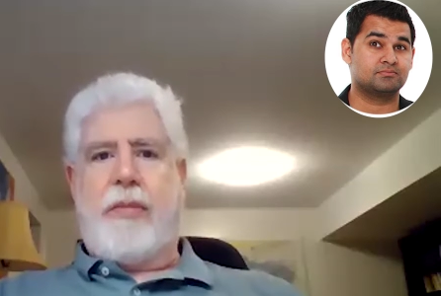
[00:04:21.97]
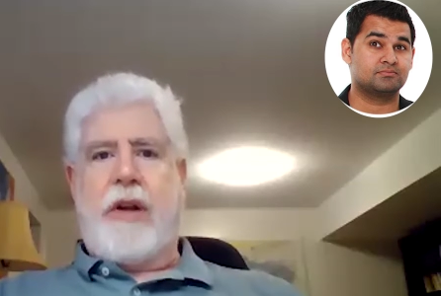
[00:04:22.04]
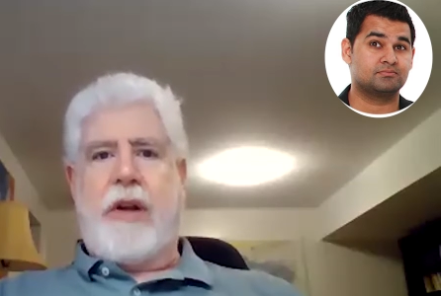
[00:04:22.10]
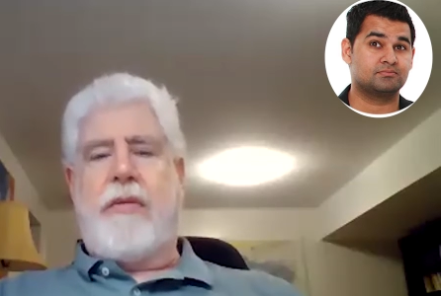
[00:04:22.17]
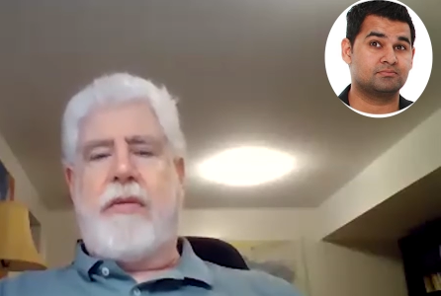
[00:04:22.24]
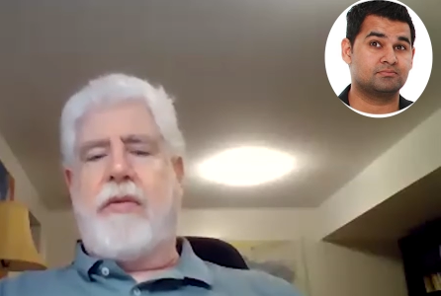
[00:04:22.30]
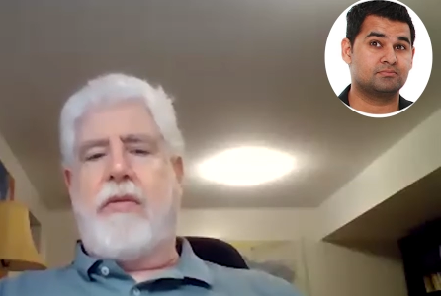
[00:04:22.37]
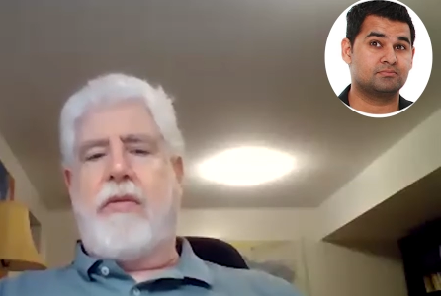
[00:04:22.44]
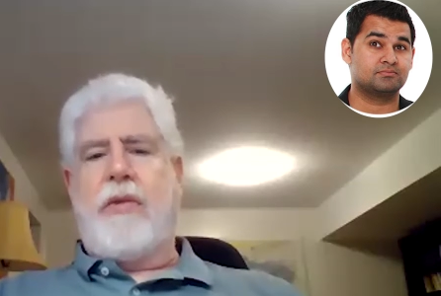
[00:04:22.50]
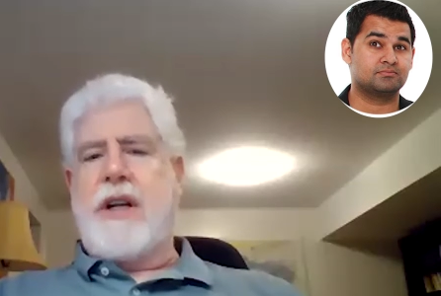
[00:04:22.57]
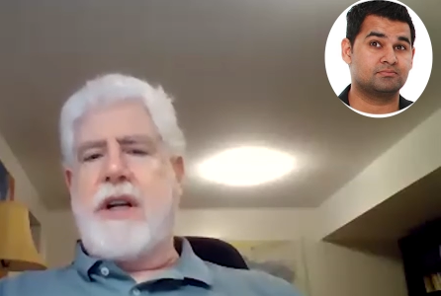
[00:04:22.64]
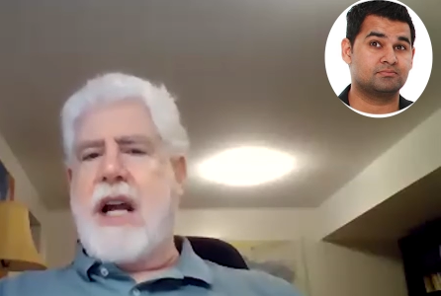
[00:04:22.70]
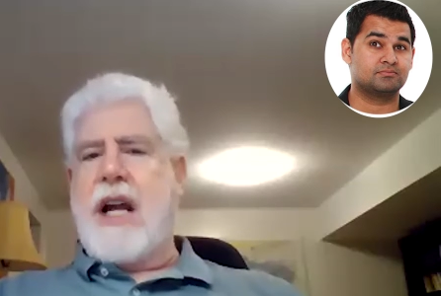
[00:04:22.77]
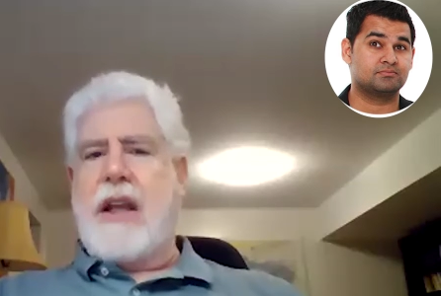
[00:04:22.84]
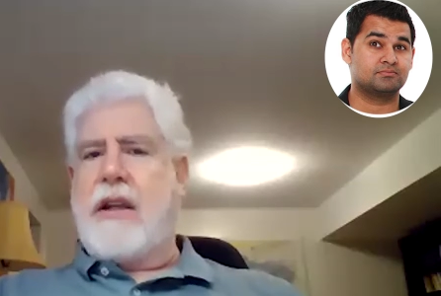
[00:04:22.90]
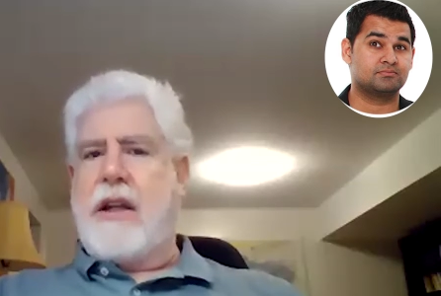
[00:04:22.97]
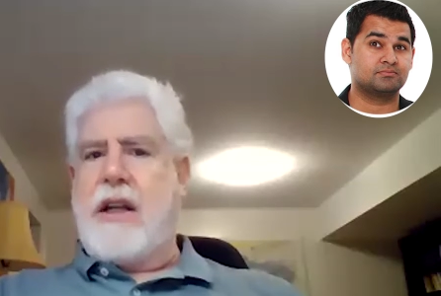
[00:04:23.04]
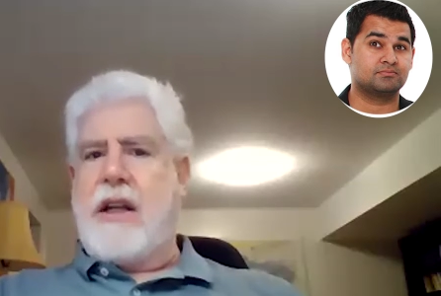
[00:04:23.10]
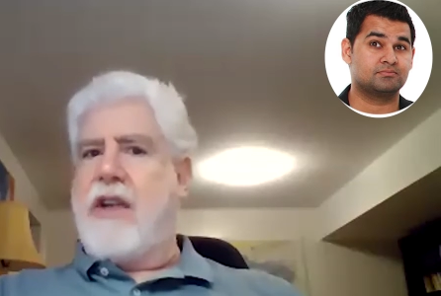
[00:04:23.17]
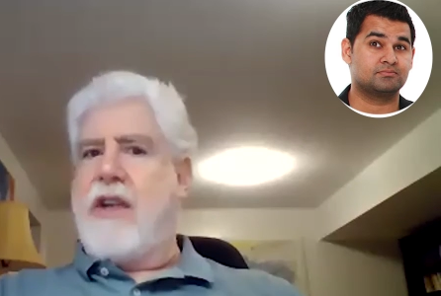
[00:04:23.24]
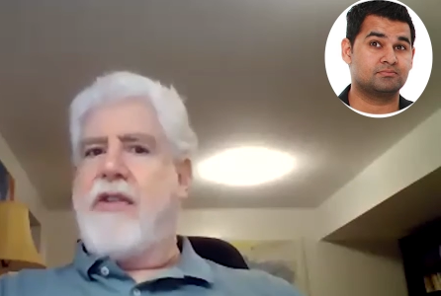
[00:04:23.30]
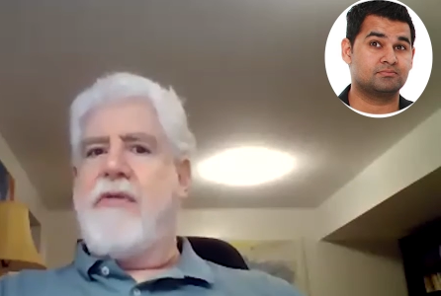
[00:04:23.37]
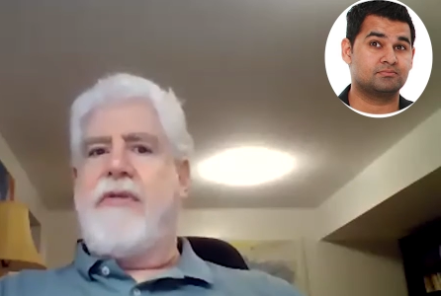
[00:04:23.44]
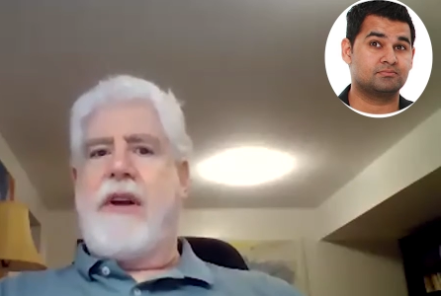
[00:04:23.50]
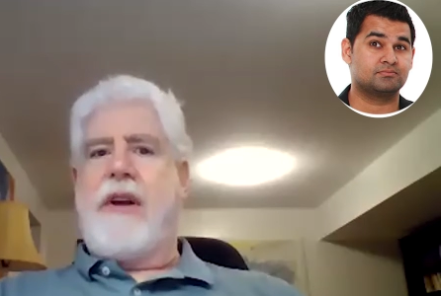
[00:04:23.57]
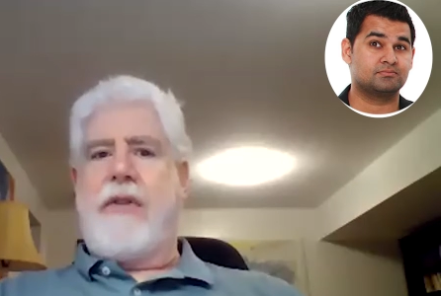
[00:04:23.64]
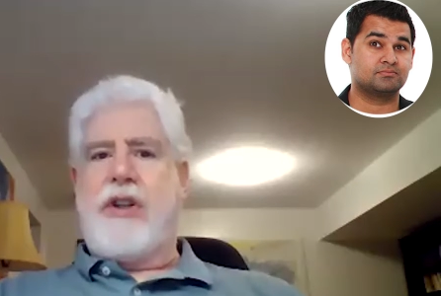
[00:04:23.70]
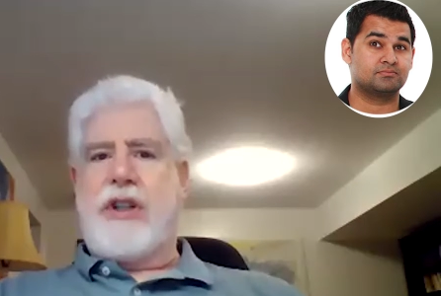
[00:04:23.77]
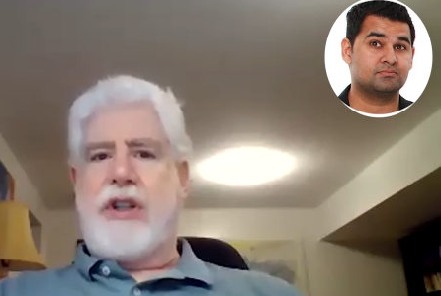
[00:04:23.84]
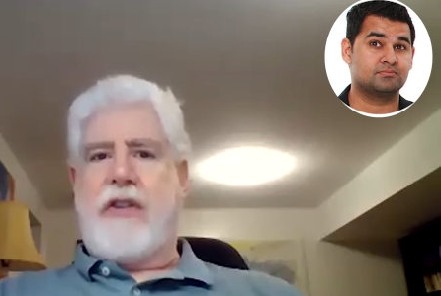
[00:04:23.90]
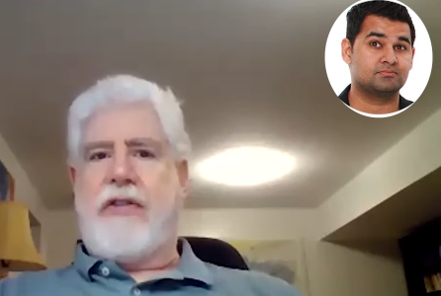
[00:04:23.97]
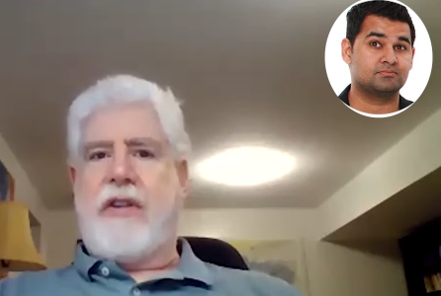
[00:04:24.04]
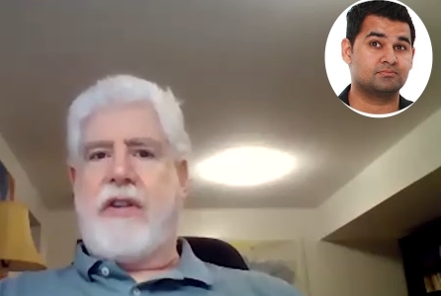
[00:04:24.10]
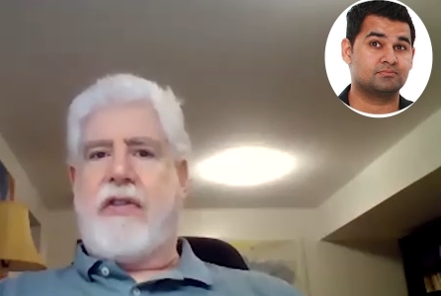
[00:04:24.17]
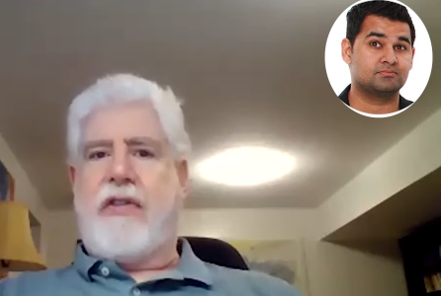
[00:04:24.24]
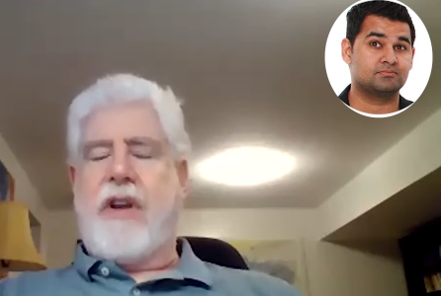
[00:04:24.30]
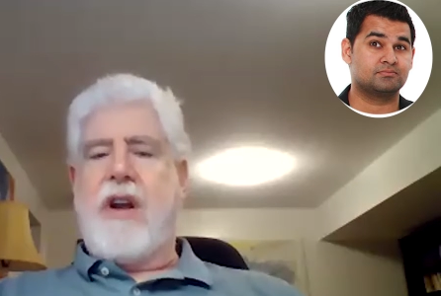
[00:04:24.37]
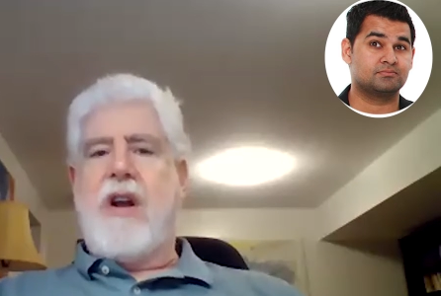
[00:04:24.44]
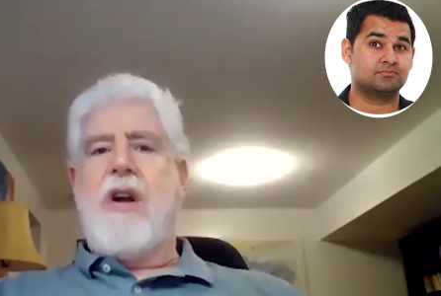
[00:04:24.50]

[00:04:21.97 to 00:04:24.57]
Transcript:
Speaker 1: but reality doesn't favor justice.